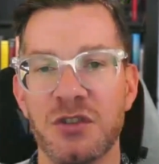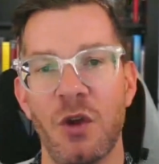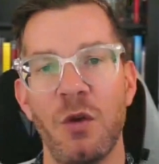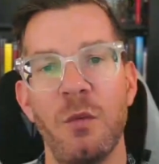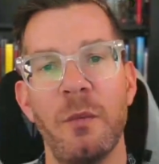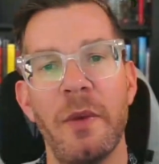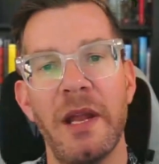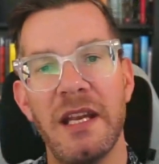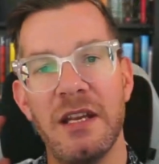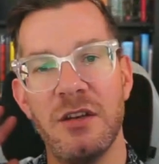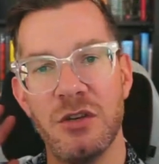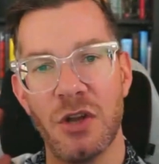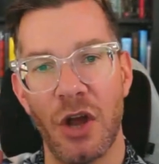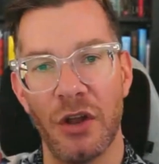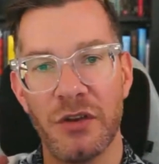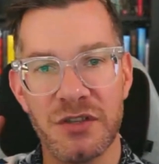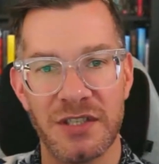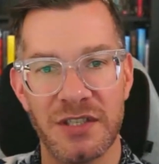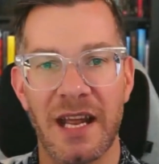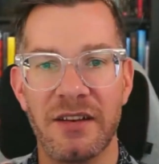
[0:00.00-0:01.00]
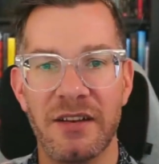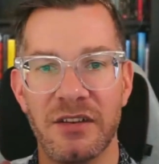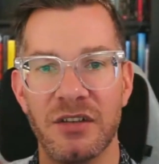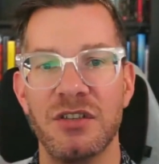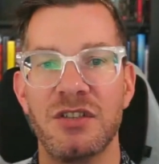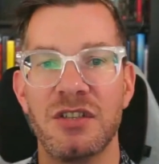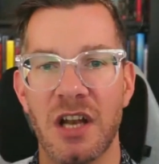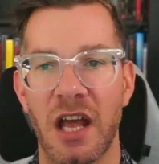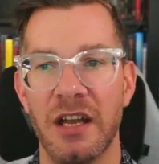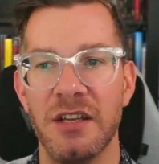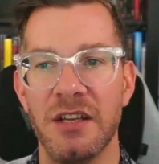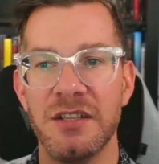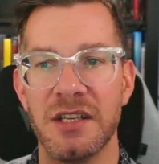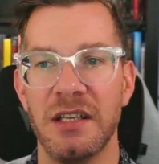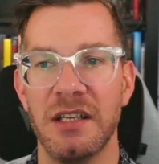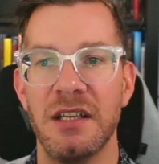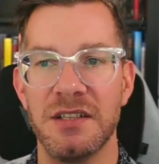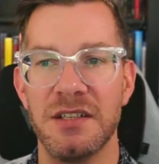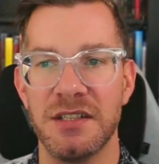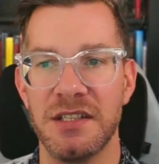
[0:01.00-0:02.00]
many non-standard slides in
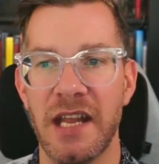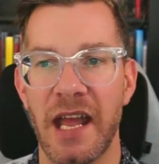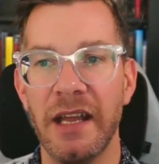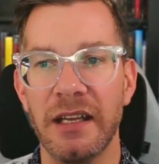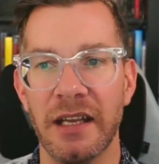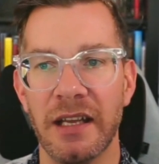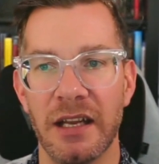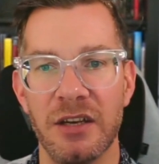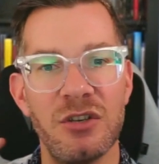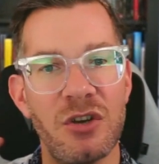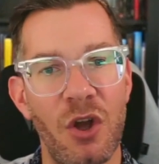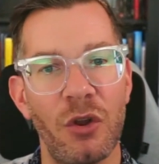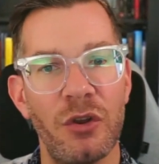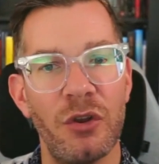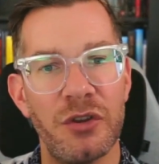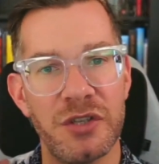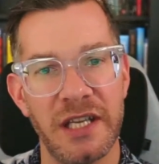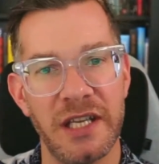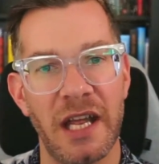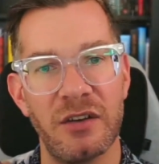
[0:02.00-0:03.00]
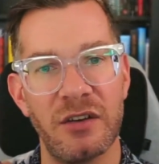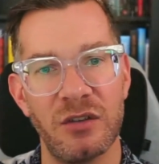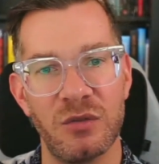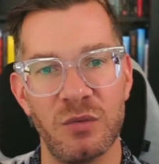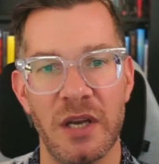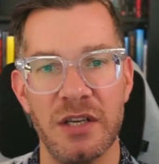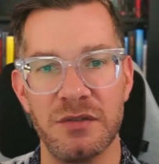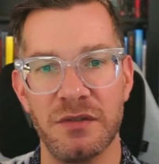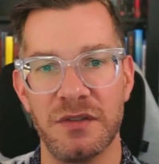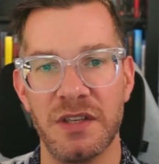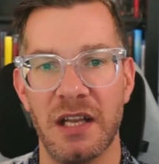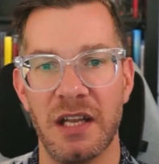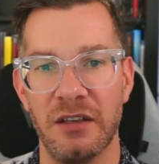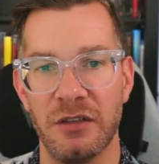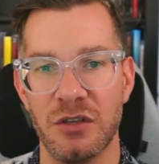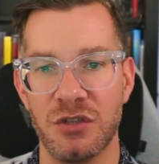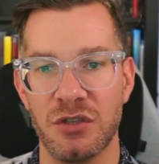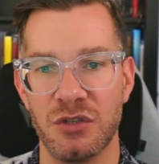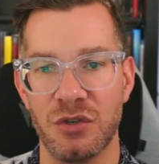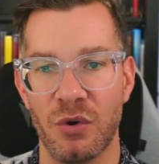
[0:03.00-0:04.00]
this deck and non-standard ways of telling the
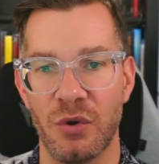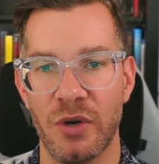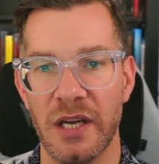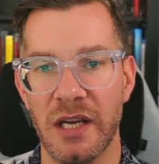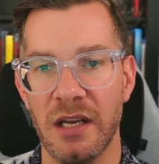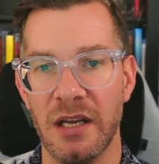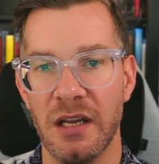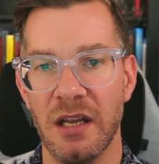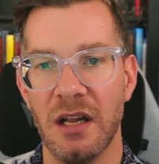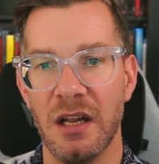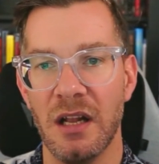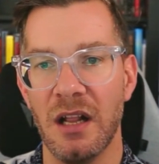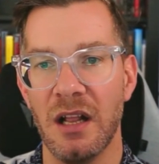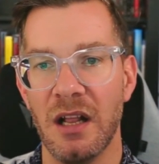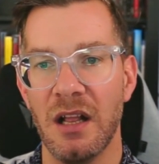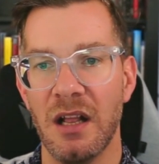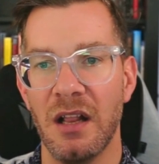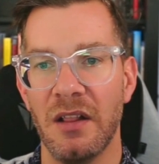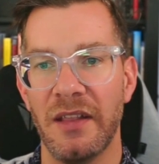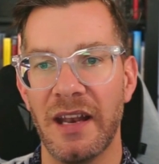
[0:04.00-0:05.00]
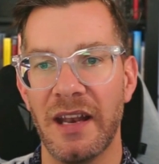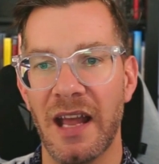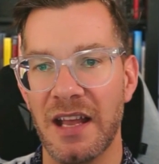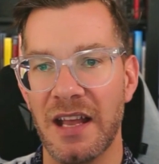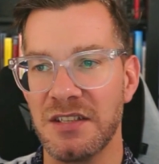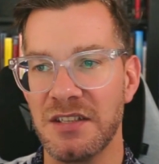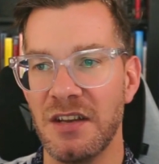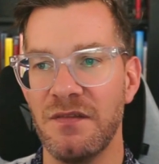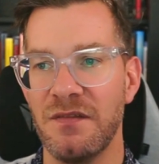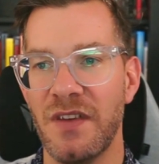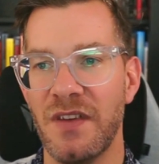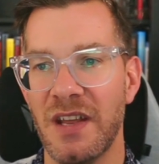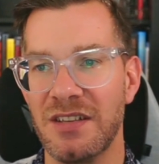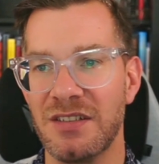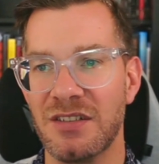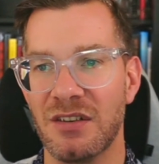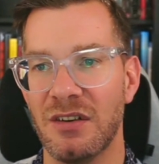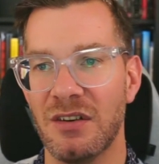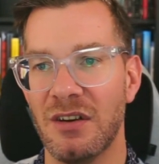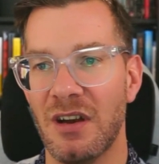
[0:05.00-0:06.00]
story that as an
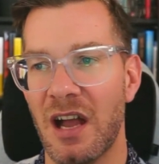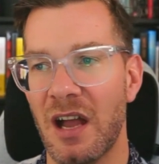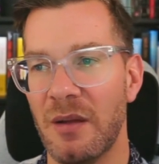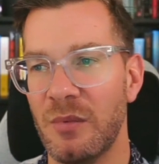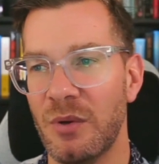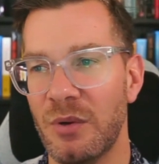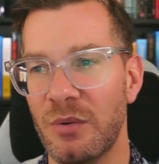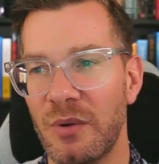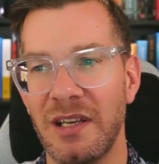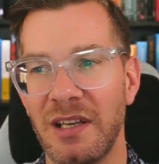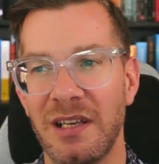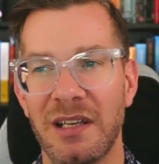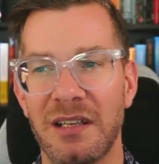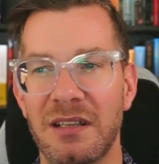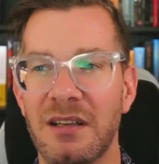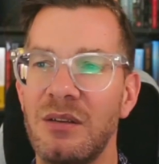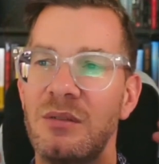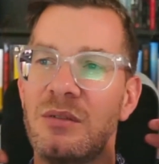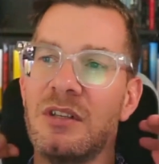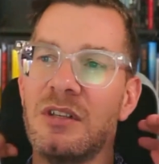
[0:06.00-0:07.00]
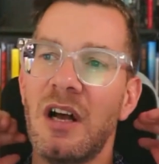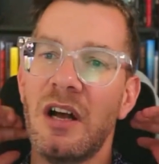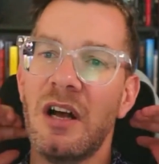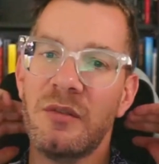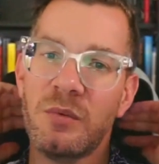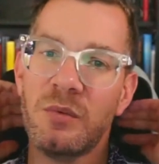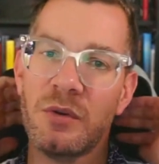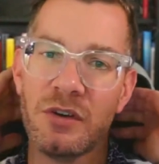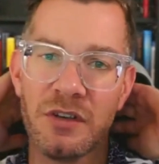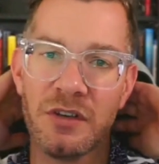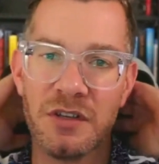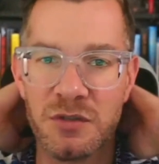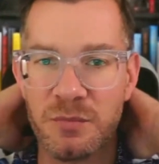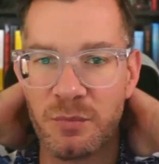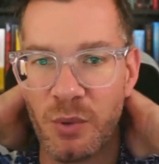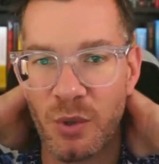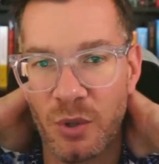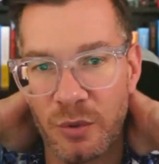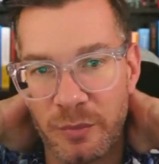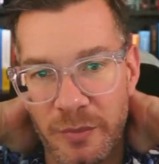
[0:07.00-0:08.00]
investor, I'm already like, oh God, what are these
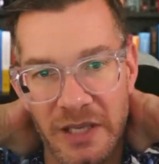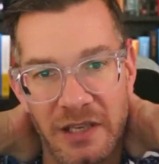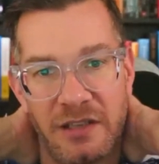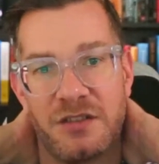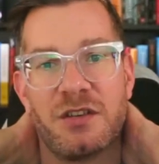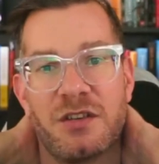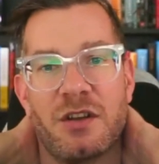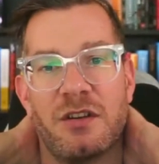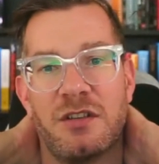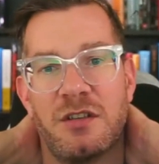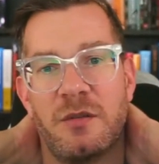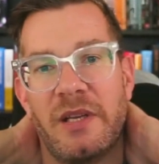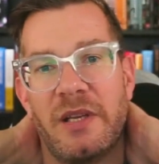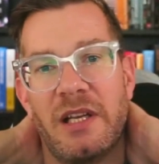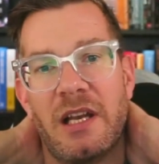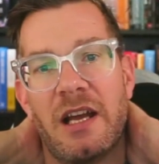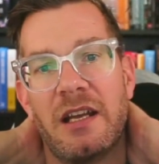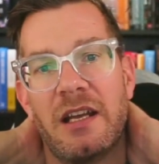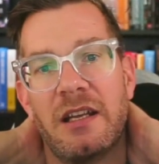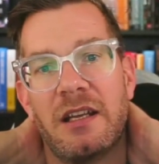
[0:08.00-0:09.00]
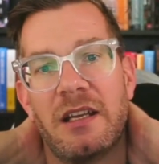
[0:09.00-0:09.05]
board meetings going to be like?